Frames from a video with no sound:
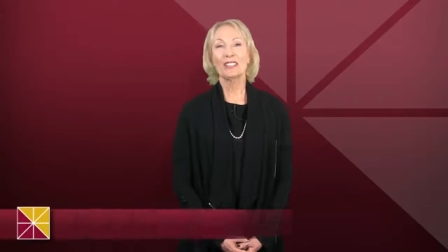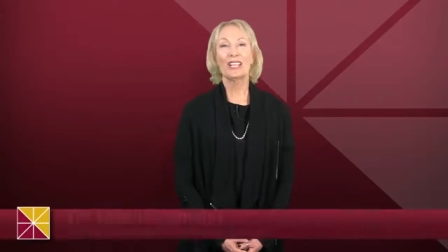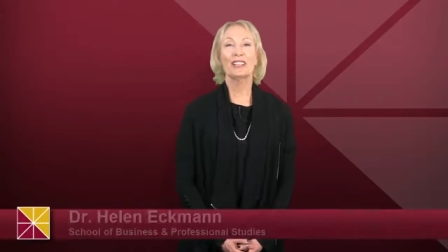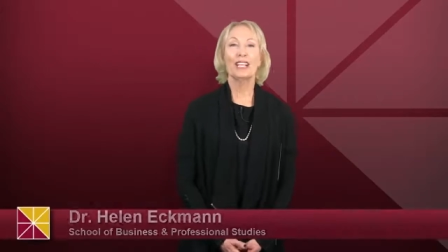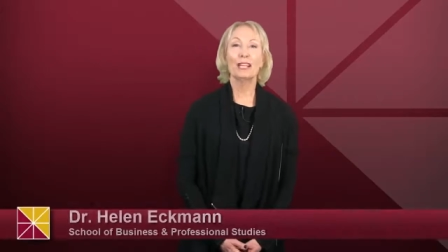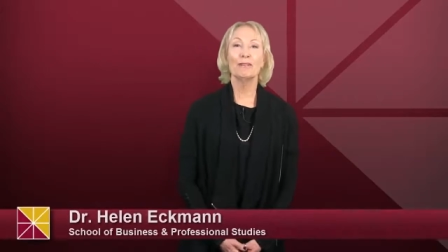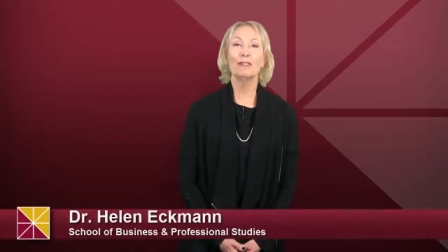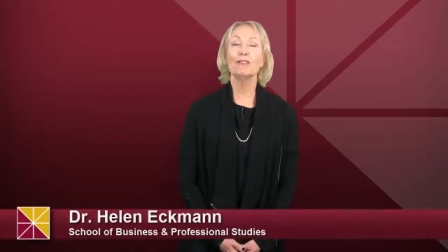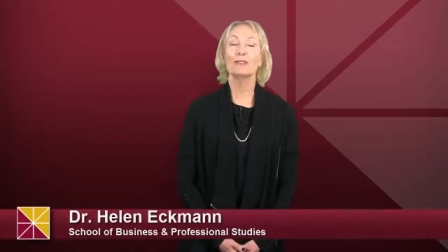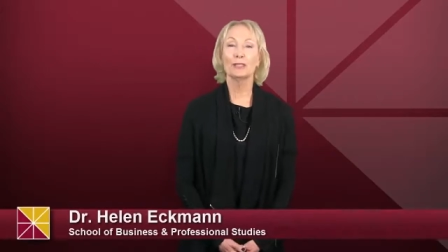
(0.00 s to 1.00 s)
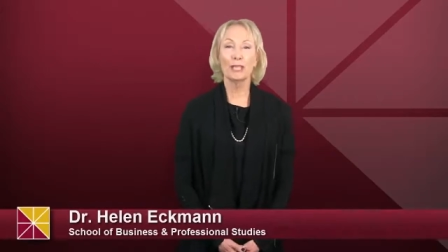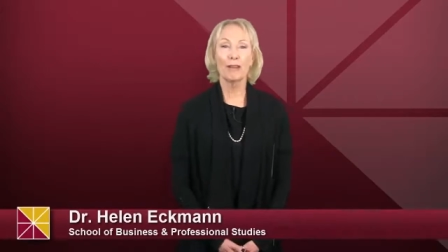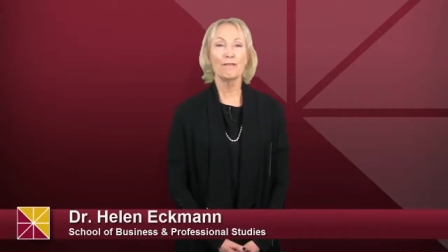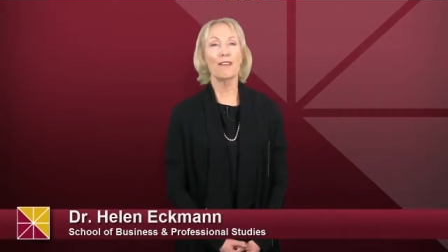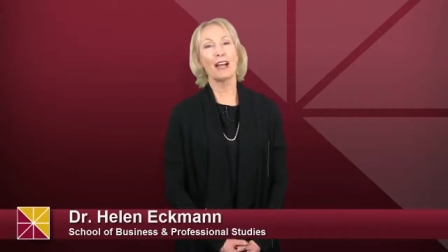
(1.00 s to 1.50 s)
Helen Eckmann,
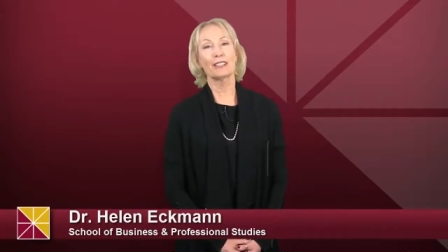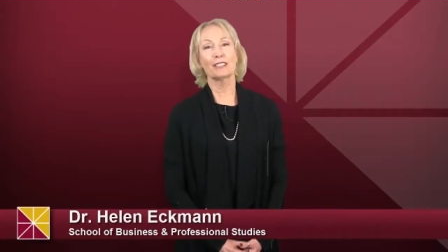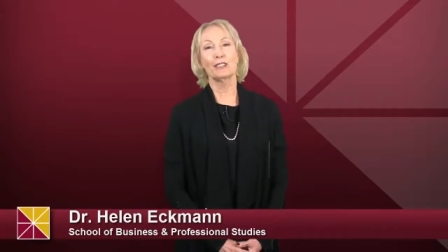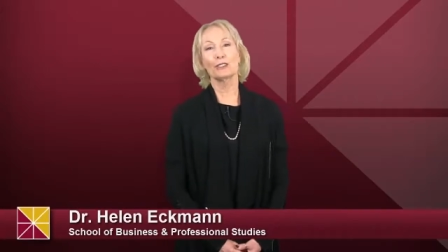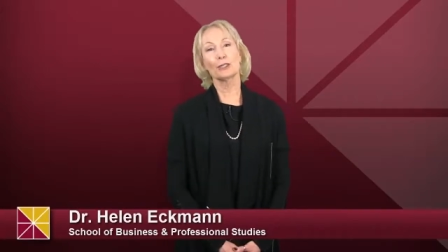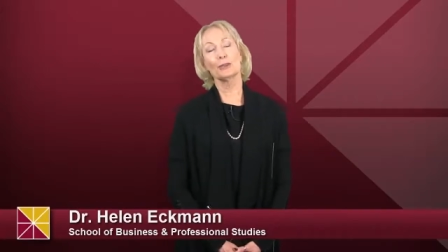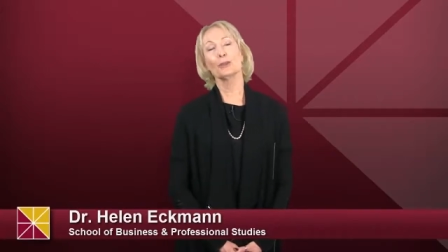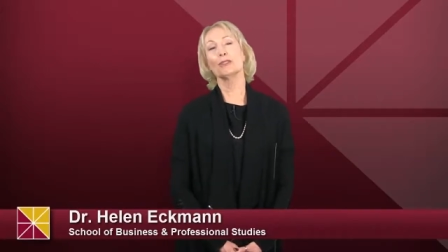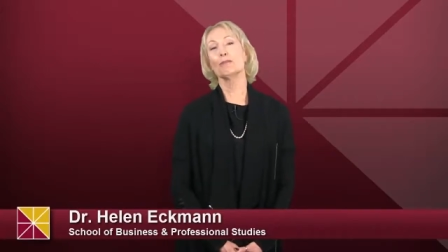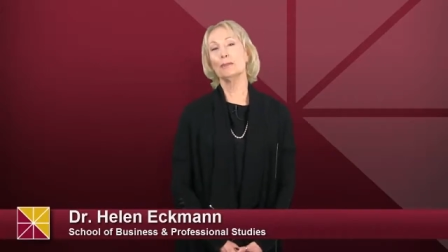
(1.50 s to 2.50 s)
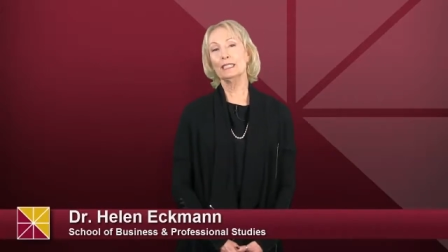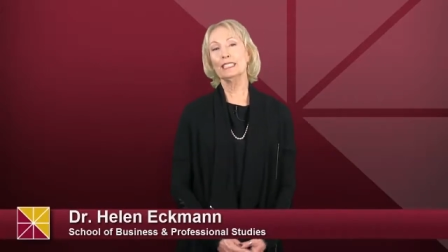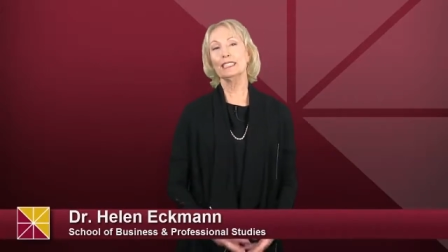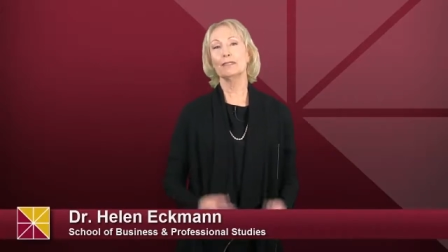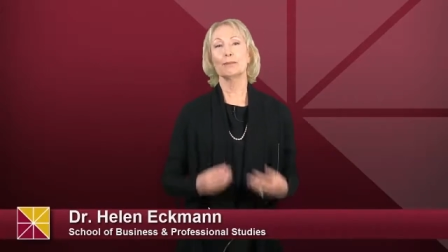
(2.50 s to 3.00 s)
full-time faculty in the School of
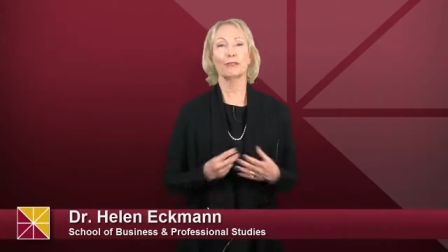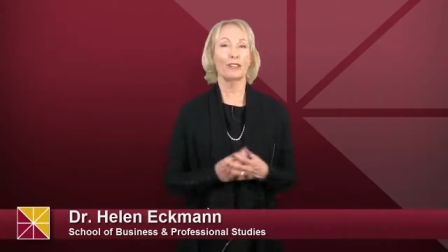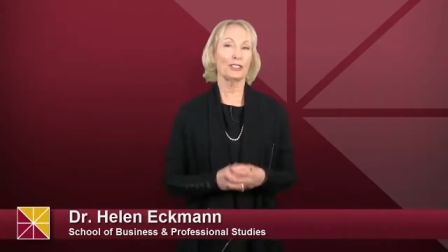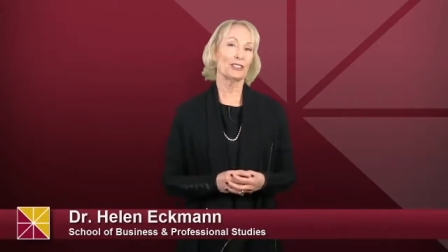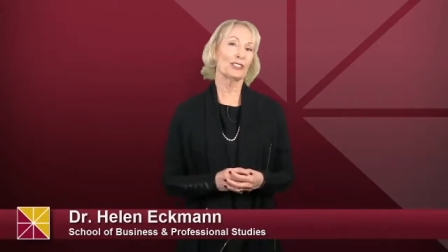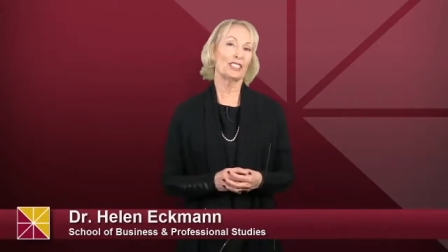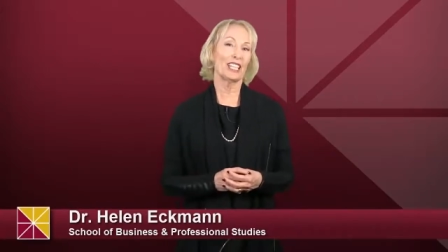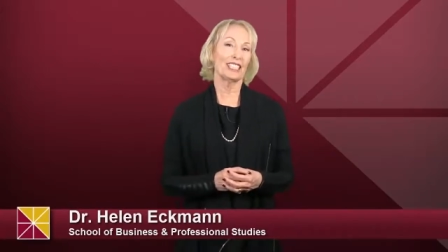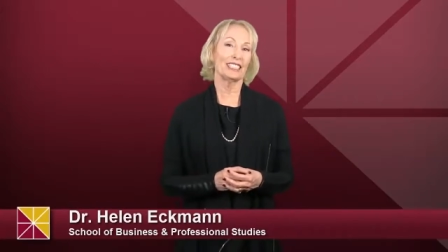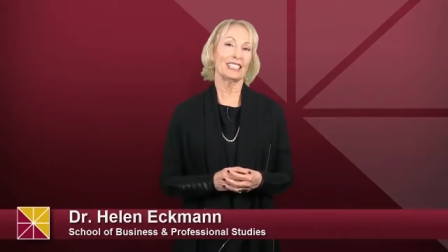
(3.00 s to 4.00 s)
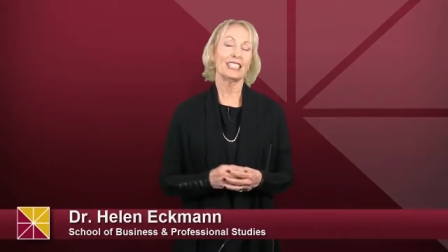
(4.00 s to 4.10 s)
Business and Professional Studies.